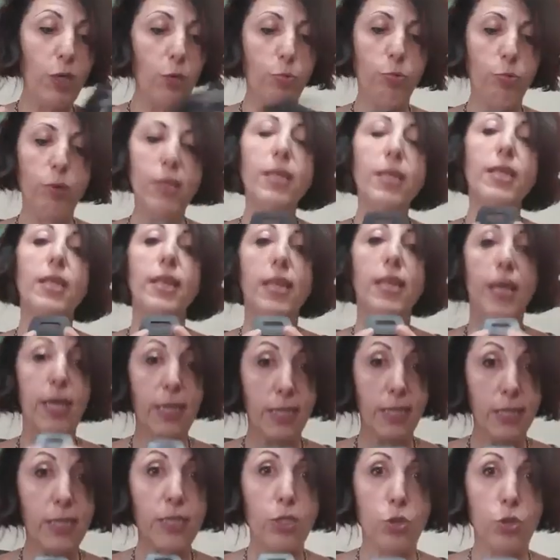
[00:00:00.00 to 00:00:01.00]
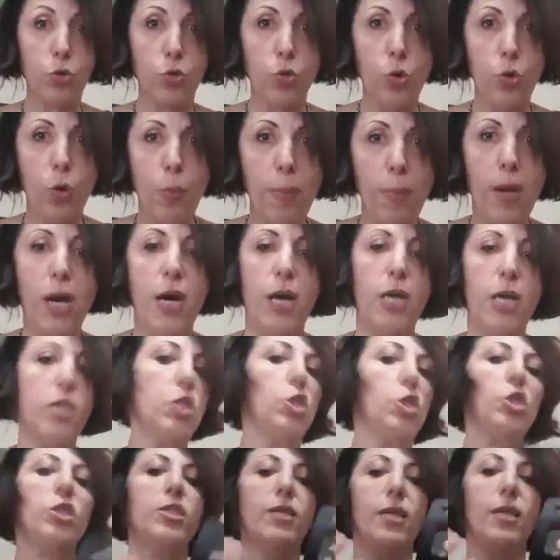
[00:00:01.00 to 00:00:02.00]
really liked it so
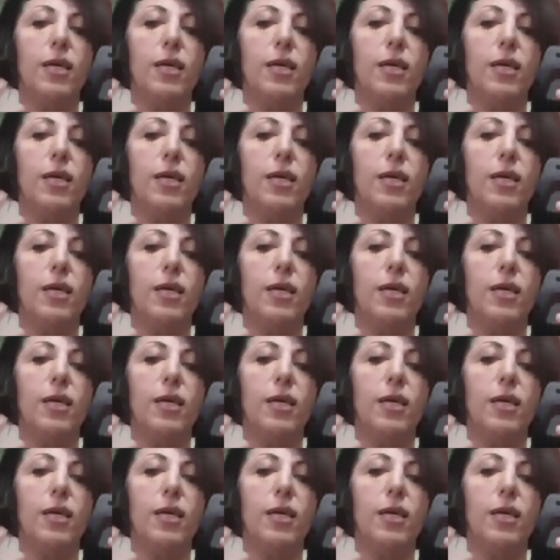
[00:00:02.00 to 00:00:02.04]
much,